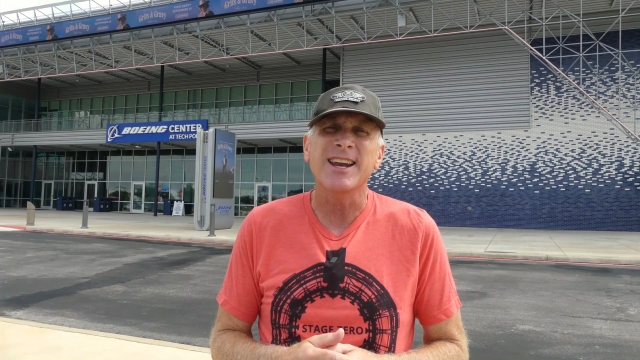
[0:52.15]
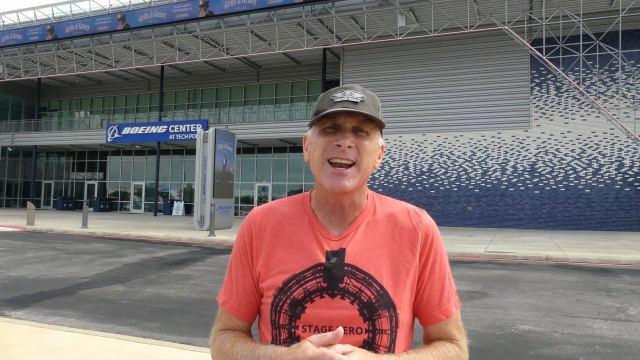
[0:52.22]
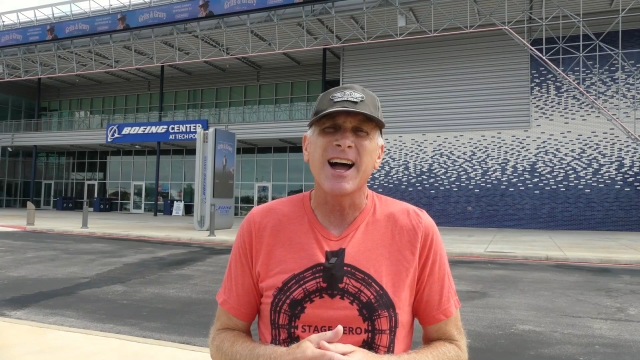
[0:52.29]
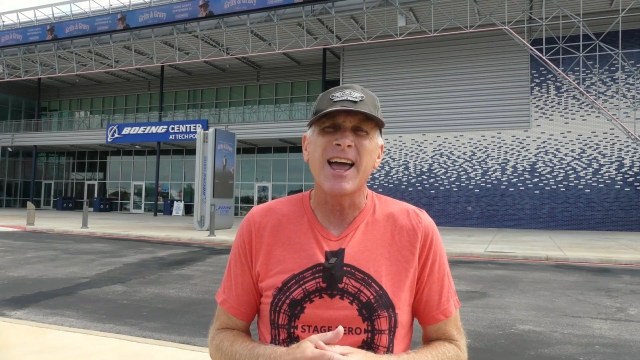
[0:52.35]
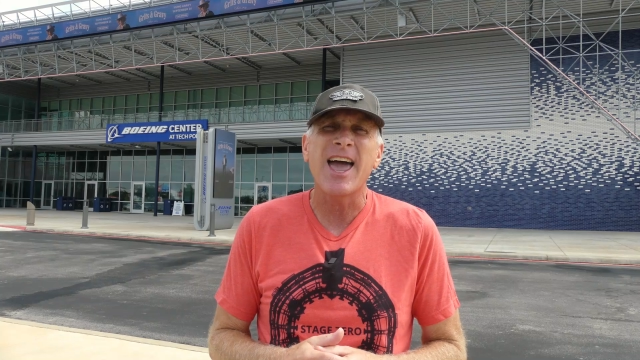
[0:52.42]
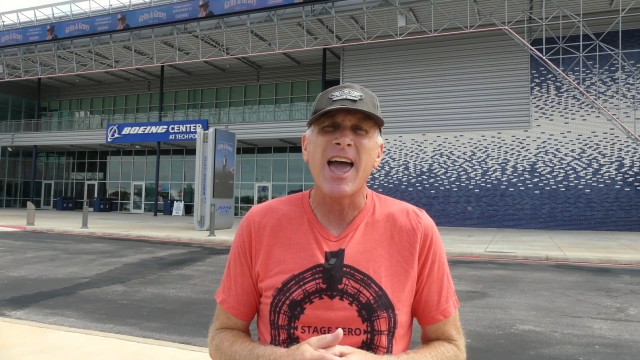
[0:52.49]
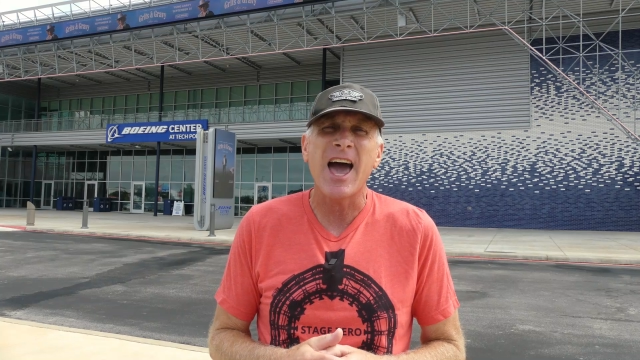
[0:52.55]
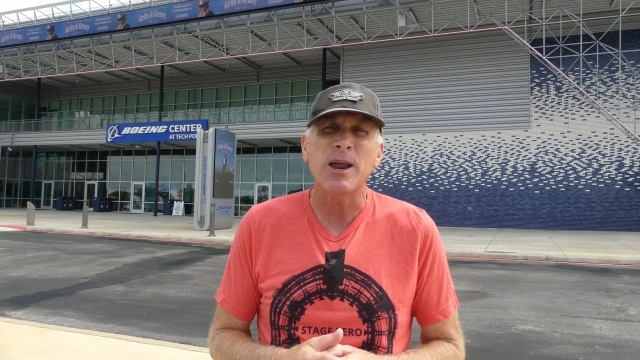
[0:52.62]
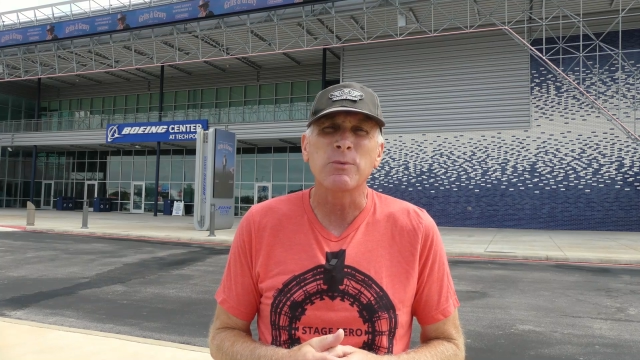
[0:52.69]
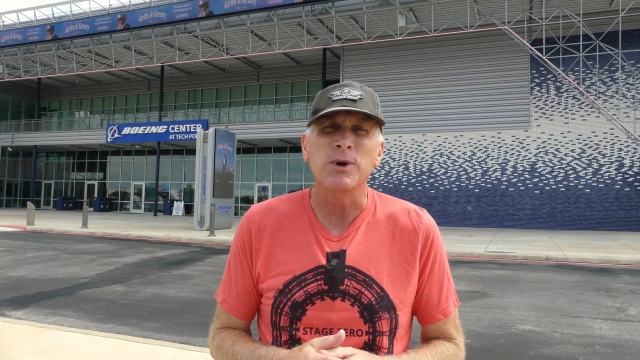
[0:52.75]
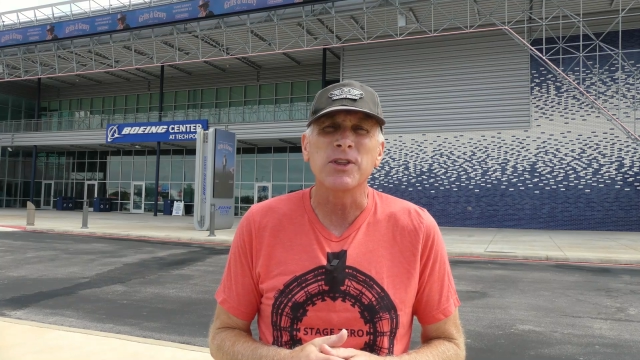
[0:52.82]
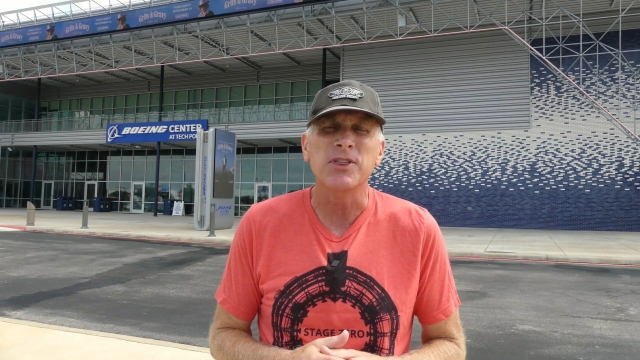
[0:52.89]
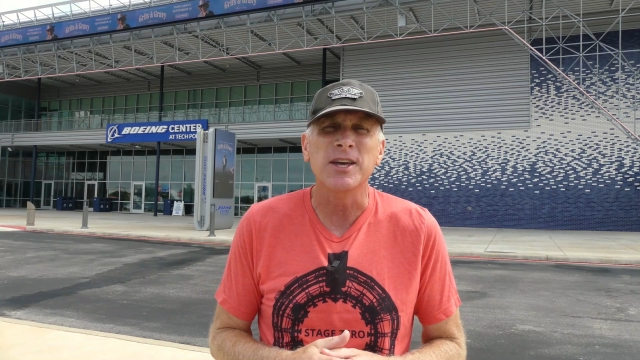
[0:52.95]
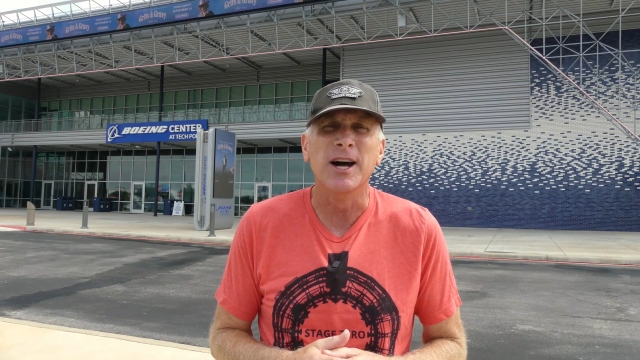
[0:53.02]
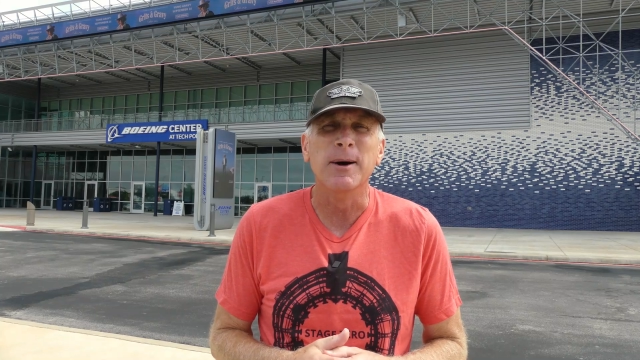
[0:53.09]
and I had
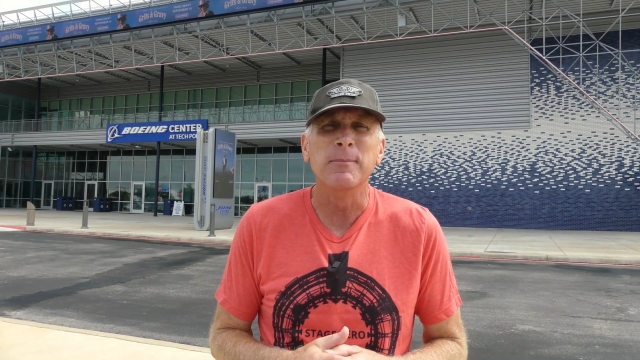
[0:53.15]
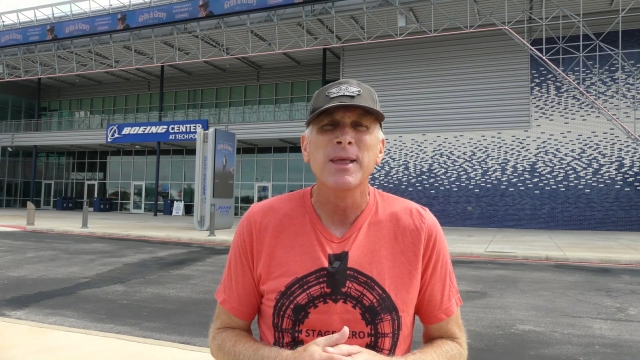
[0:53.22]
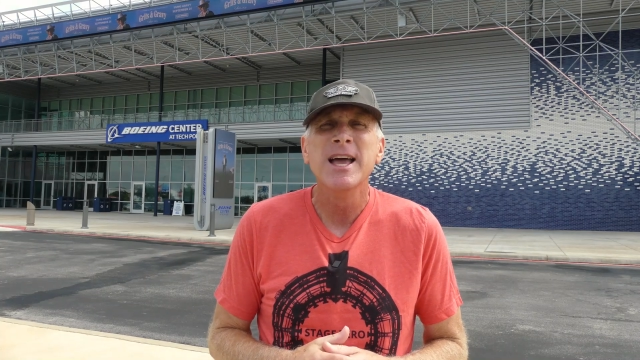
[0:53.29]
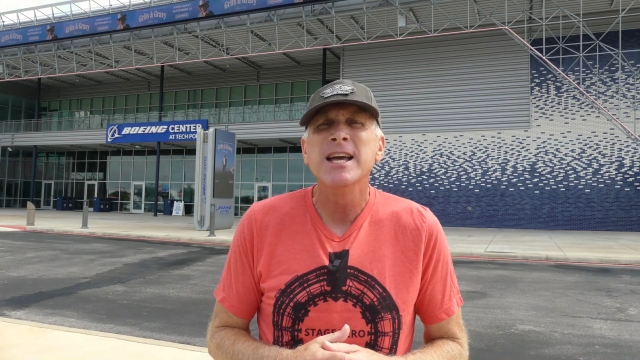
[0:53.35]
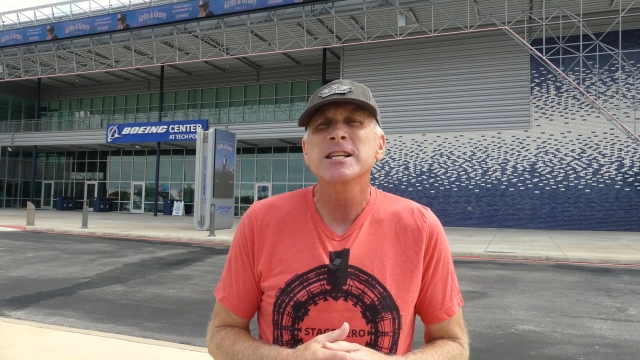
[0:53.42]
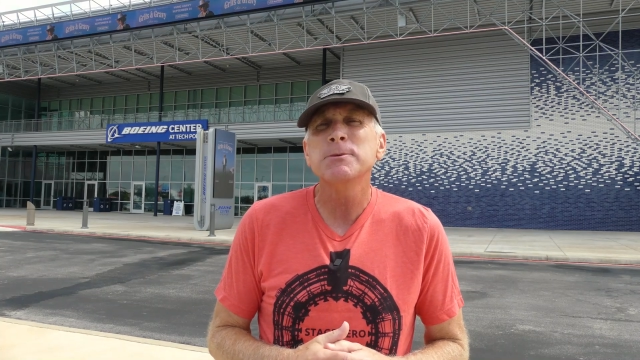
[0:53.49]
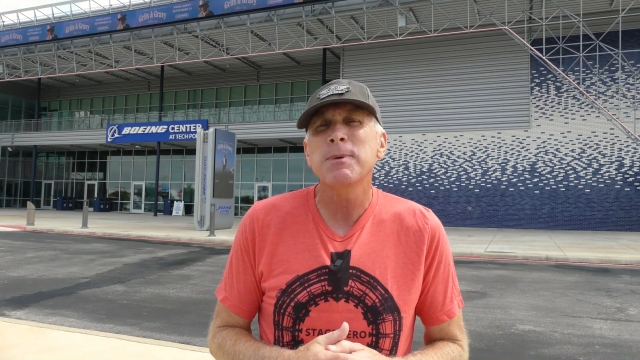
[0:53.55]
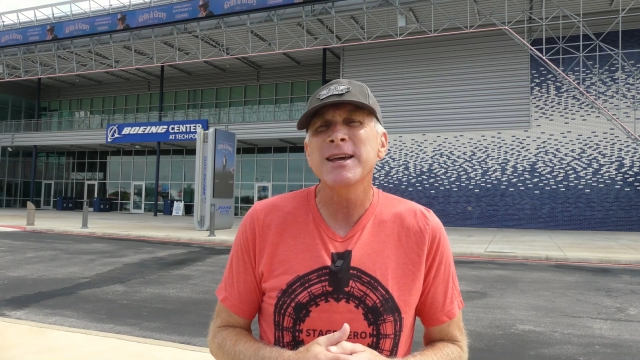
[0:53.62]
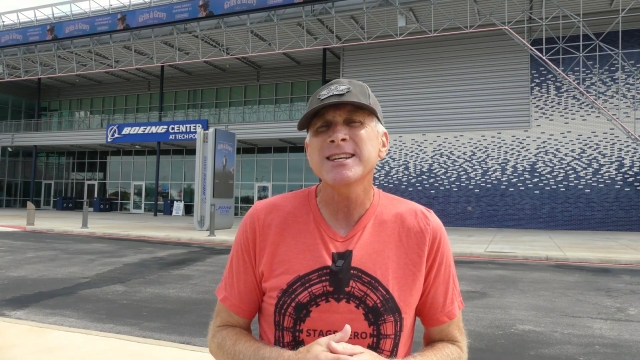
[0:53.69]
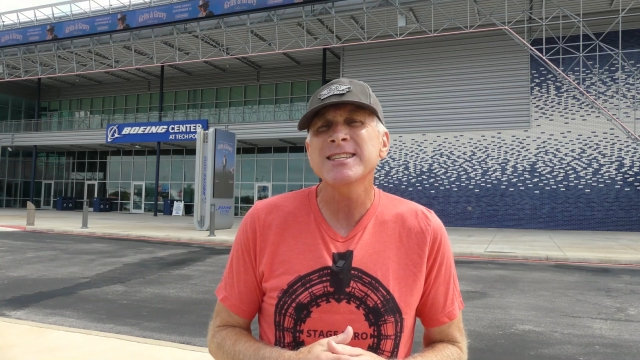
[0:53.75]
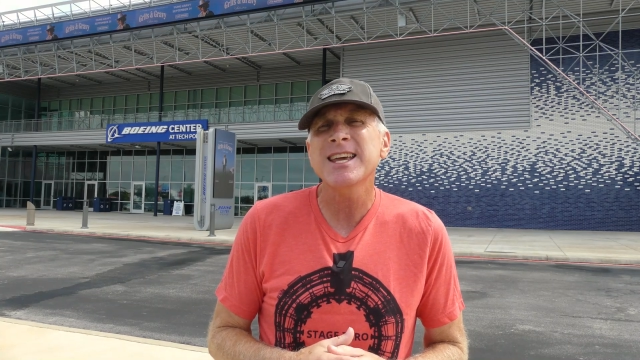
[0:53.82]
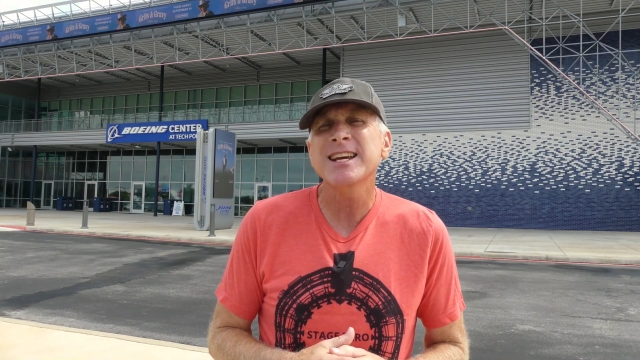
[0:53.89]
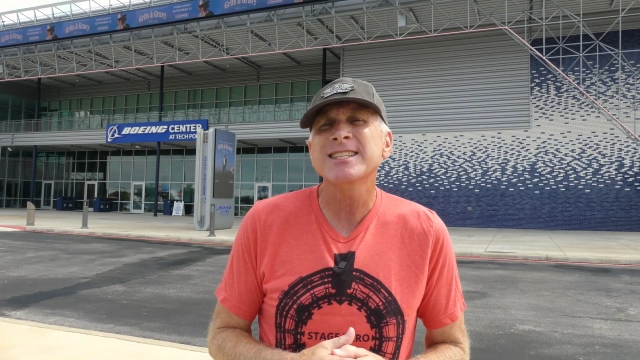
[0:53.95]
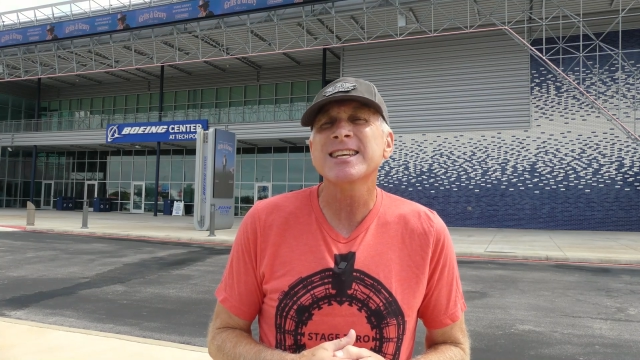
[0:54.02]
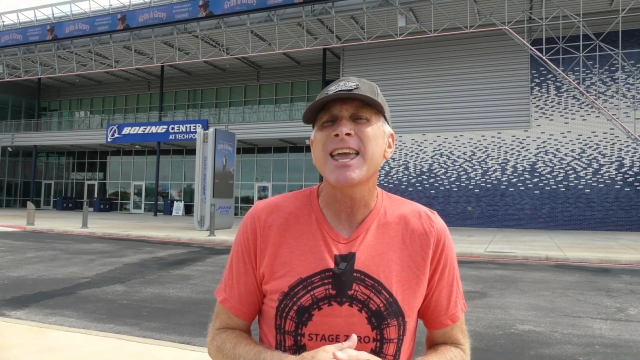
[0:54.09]
with them,
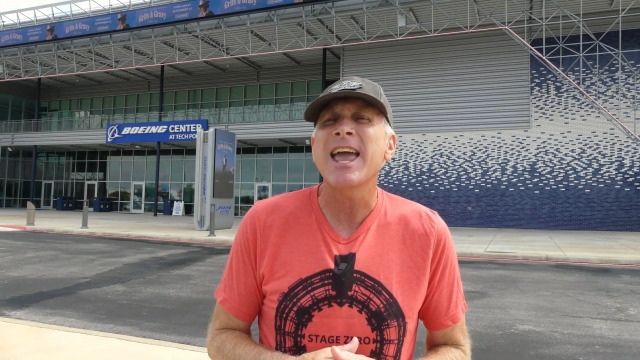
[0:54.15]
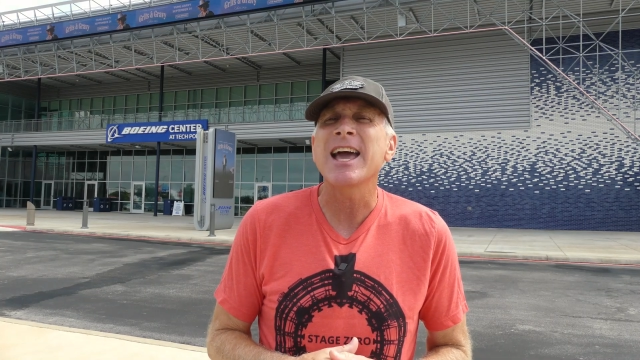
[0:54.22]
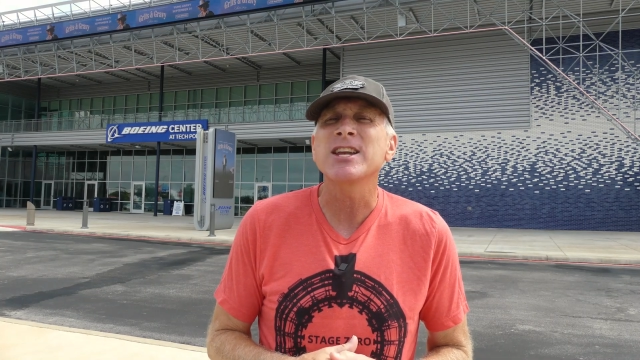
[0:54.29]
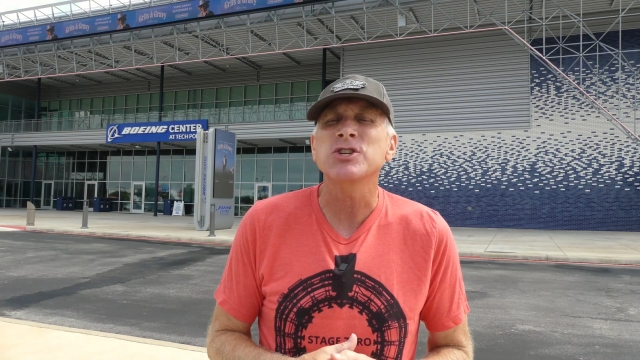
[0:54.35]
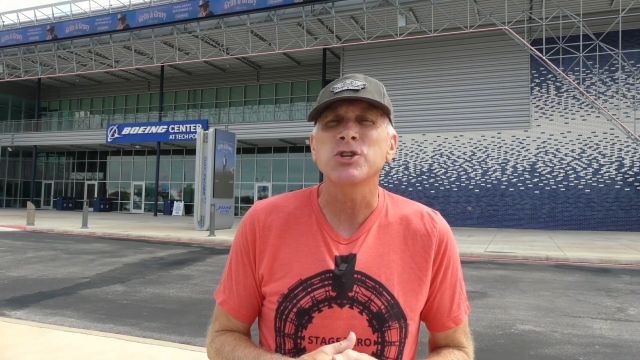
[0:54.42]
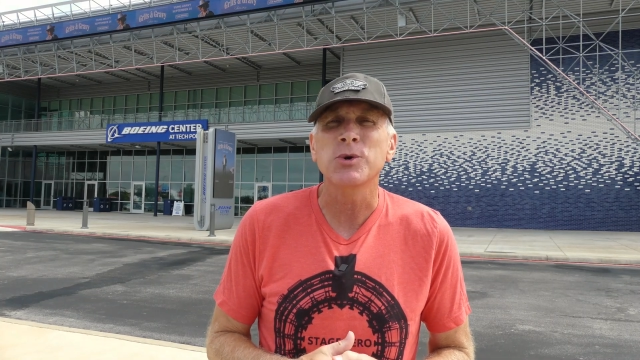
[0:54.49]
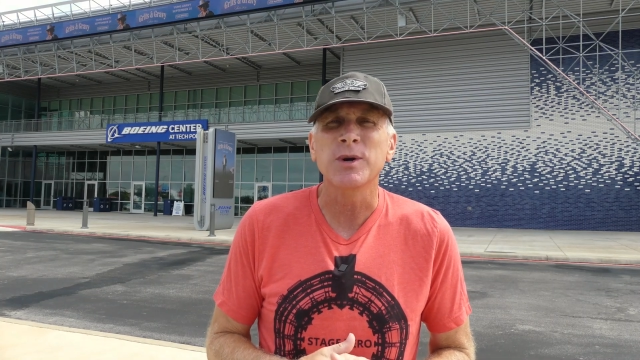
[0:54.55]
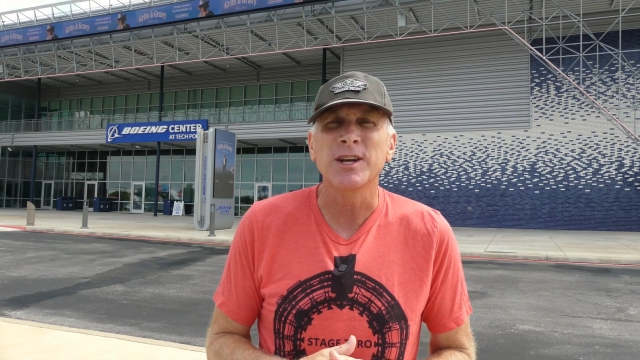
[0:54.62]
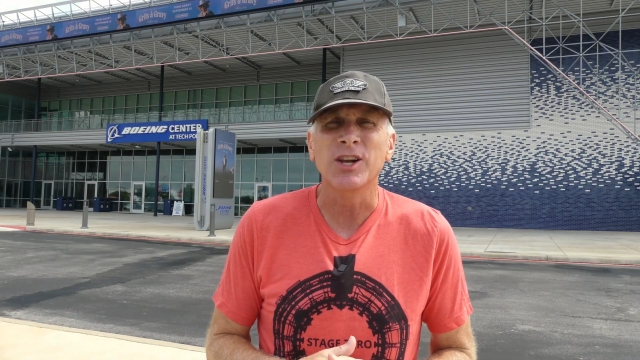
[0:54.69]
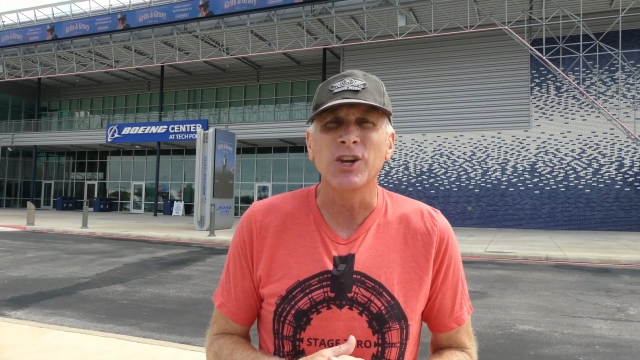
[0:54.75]
SpaceX can't do it